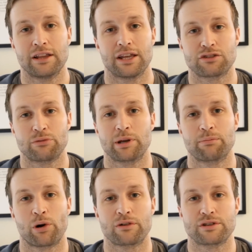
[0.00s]
Thanks for being
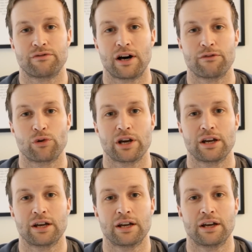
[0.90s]
part of
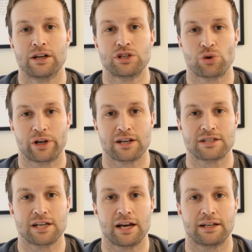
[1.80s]
Surviveware. Join
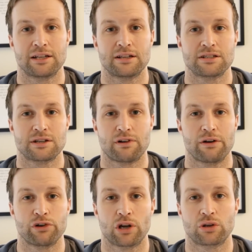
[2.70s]
us at
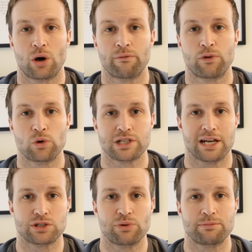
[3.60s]

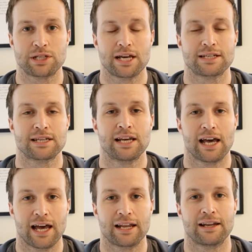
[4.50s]
surviveware.com/sweepstakes,
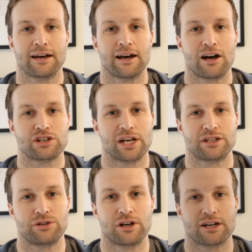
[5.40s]
and I'll chat
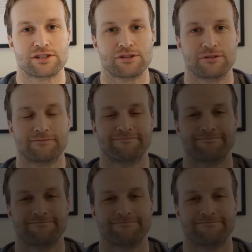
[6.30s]
to you guys soon.